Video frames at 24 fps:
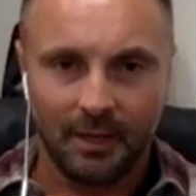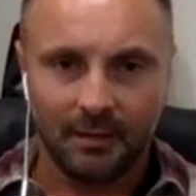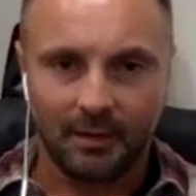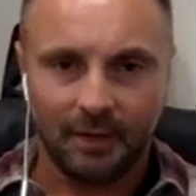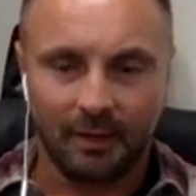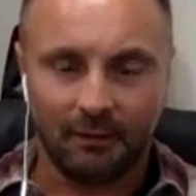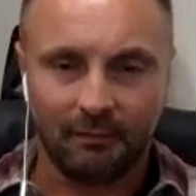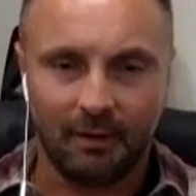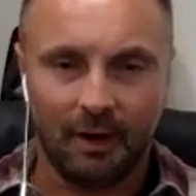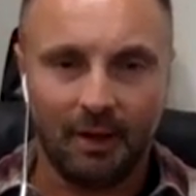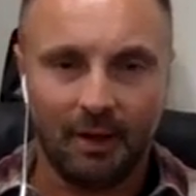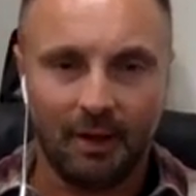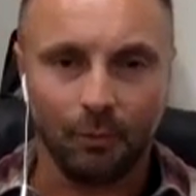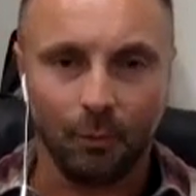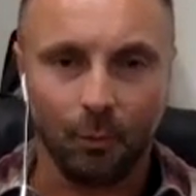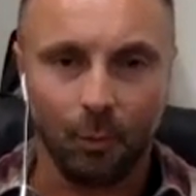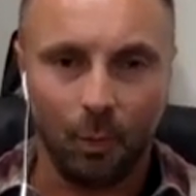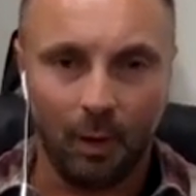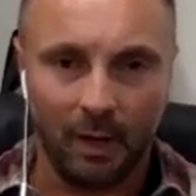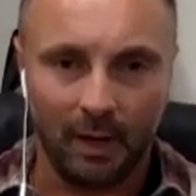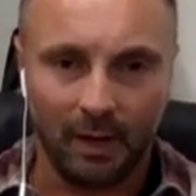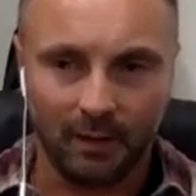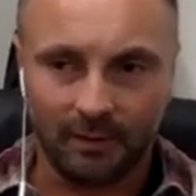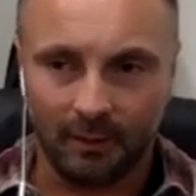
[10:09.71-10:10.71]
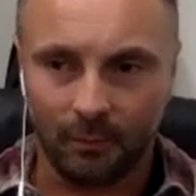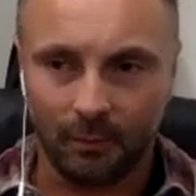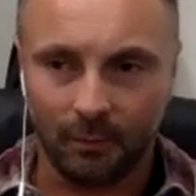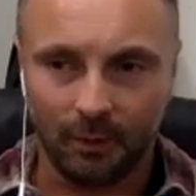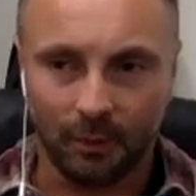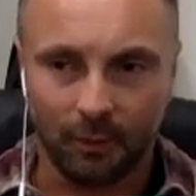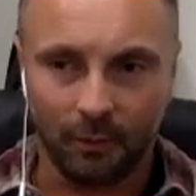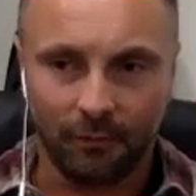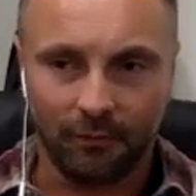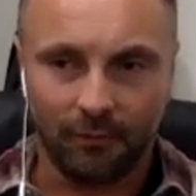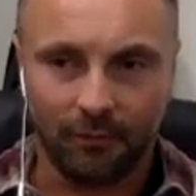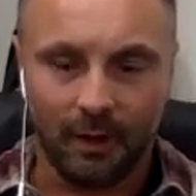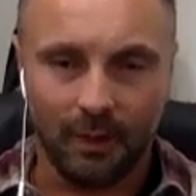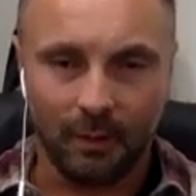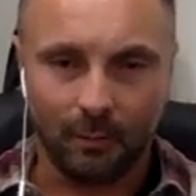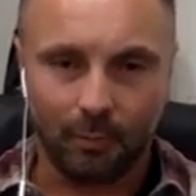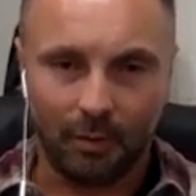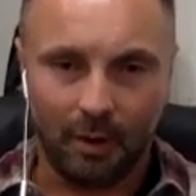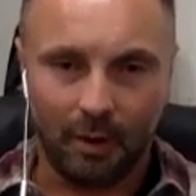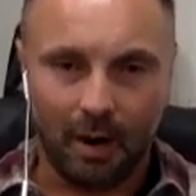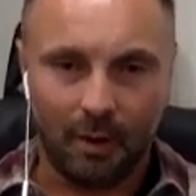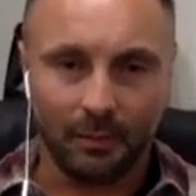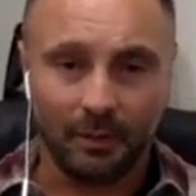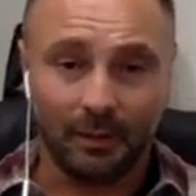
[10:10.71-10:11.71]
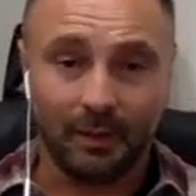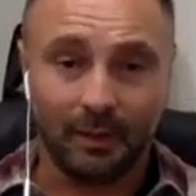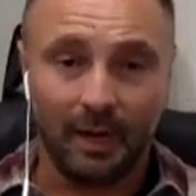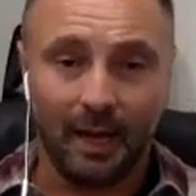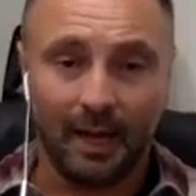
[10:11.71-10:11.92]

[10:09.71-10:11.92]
They'd rather wait. They want to go find a property.